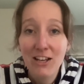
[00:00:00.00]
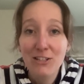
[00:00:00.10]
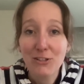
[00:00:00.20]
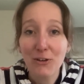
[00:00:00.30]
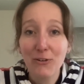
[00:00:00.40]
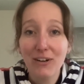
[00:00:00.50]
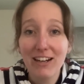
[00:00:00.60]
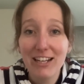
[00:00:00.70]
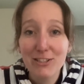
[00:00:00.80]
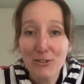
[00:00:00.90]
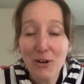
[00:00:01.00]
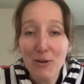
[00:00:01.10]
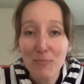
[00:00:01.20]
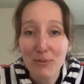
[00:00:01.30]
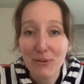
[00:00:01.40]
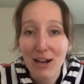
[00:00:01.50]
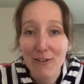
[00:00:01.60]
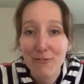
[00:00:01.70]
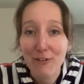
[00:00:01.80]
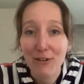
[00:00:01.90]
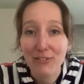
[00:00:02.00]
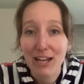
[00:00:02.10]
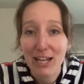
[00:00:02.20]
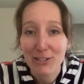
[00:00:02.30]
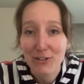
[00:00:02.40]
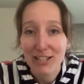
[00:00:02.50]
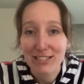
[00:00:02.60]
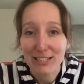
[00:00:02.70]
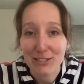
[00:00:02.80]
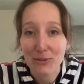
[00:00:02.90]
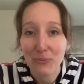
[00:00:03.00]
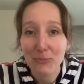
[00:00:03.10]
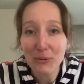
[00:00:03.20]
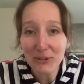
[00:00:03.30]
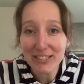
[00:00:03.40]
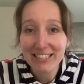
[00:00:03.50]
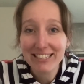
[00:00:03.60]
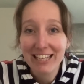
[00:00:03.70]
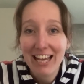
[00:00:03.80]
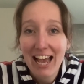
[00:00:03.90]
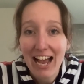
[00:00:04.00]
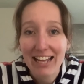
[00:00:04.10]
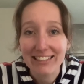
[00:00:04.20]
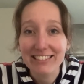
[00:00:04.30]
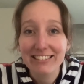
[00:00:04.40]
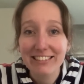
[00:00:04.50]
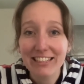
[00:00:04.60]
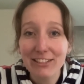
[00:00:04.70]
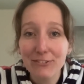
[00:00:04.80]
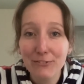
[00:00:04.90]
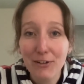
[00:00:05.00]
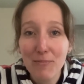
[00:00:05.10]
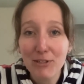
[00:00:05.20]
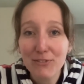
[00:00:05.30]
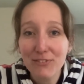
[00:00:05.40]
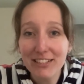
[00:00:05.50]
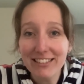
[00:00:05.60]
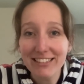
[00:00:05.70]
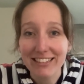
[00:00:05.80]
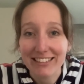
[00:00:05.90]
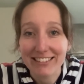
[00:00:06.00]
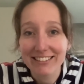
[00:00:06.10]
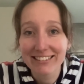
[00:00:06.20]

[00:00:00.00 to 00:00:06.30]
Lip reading: So I do hope you have found that interesting to watch, and thank you very much for listening.